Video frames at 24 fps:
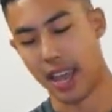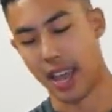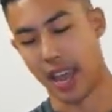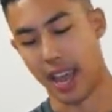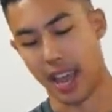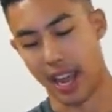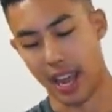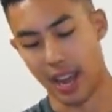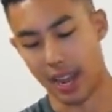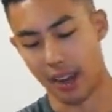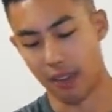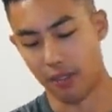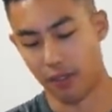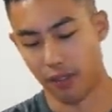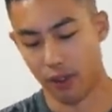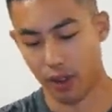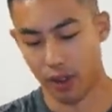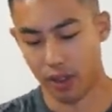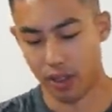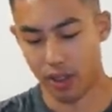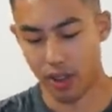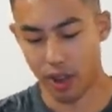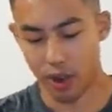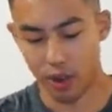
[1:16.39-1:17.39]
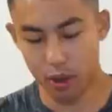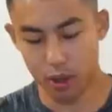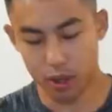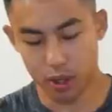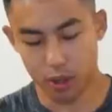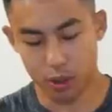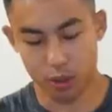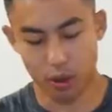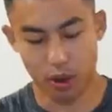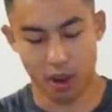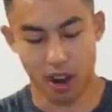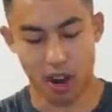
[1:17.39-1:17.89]
And for
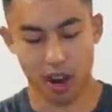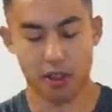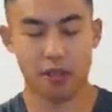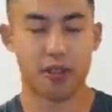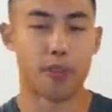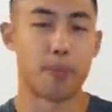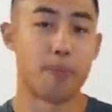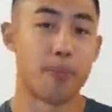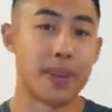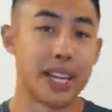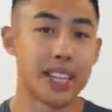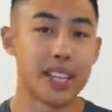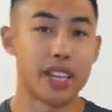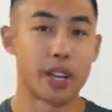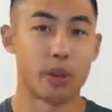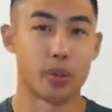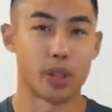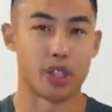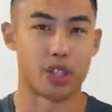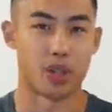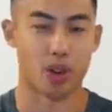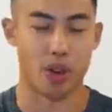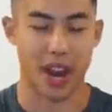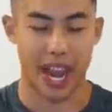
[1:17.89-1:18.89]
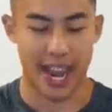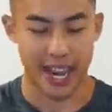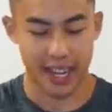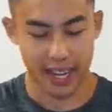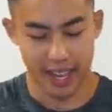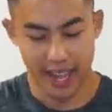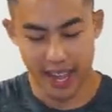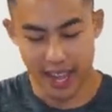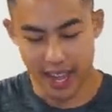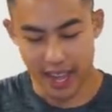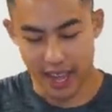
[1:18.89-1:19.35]
those who aren't familiar with track,